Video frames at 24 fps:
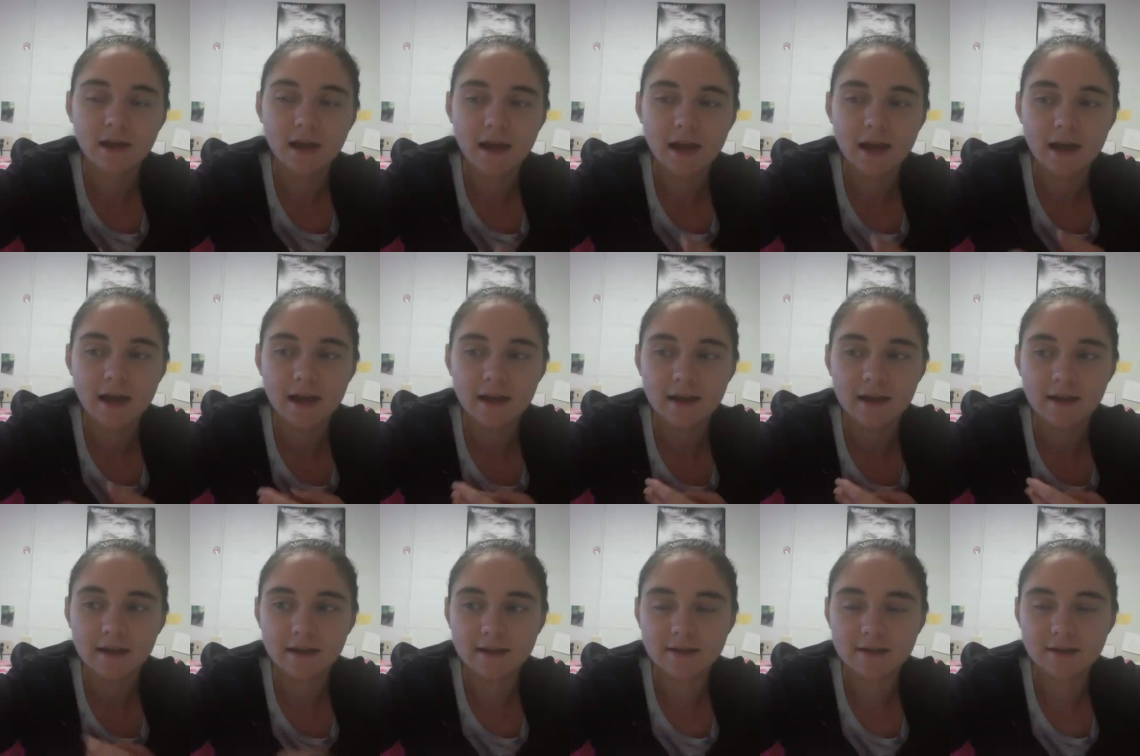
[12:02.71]

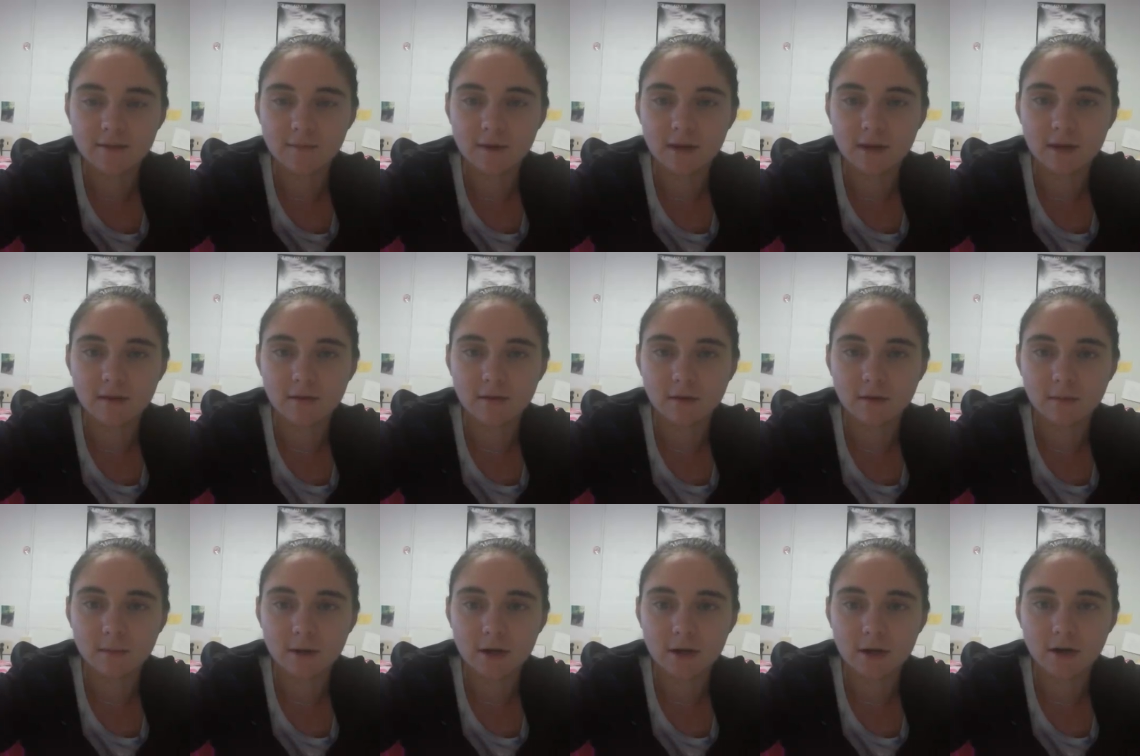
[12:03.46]
and that's going to make you look
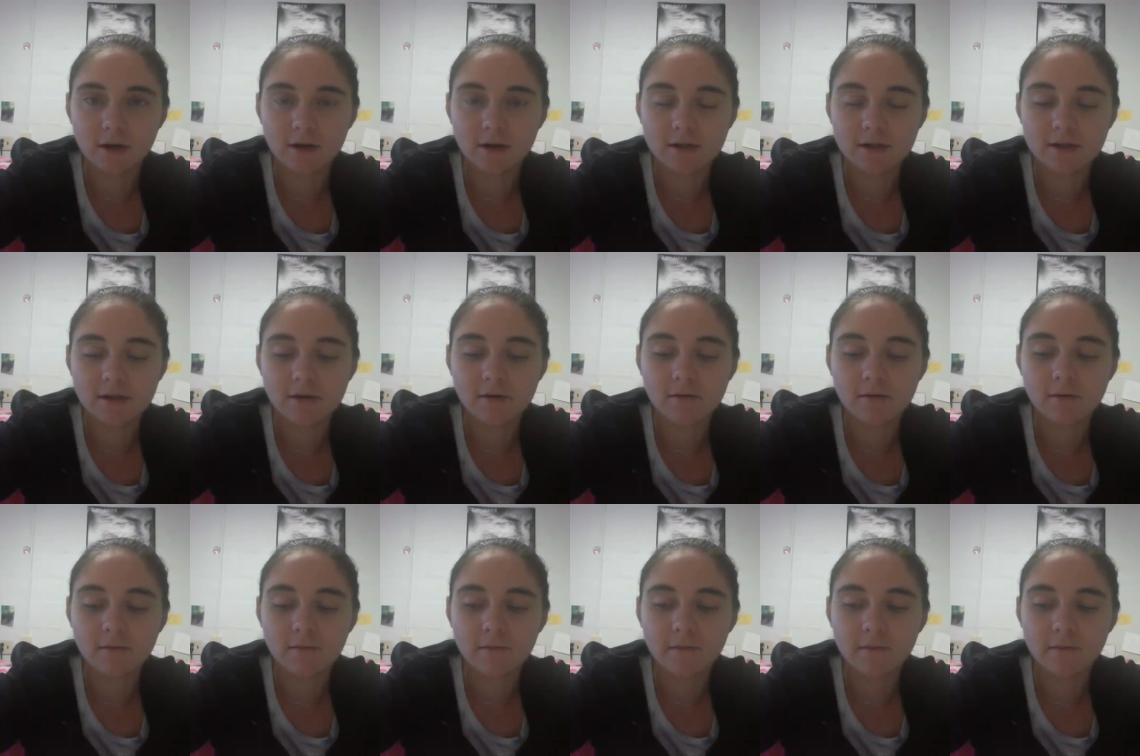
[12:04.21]
bigger also.